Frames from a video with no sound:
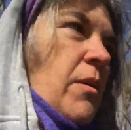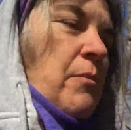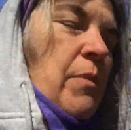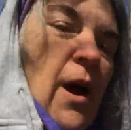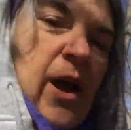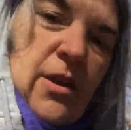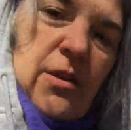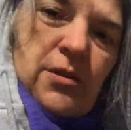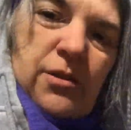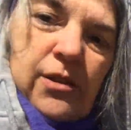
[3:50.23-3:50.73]

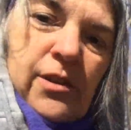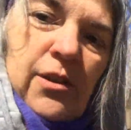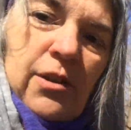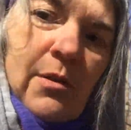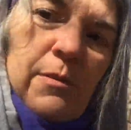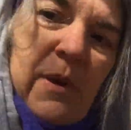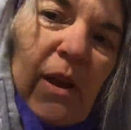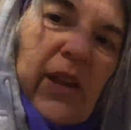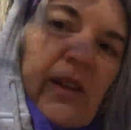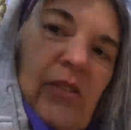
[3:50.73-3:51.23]
by their
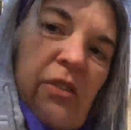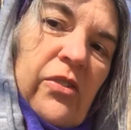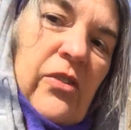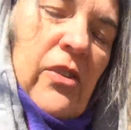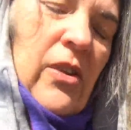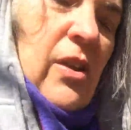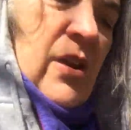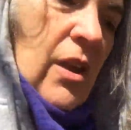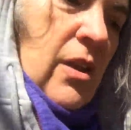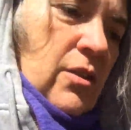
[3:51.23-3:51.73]
litter
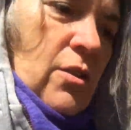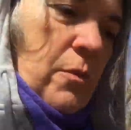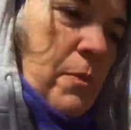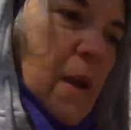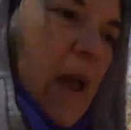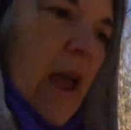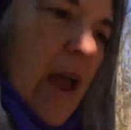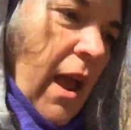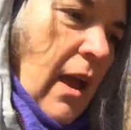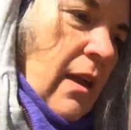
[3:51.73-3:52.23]
mates and their
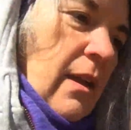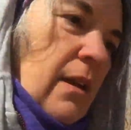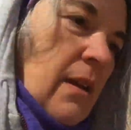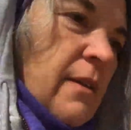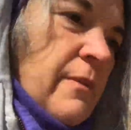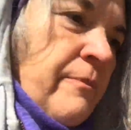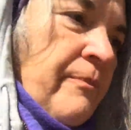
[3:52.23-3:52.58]
pack.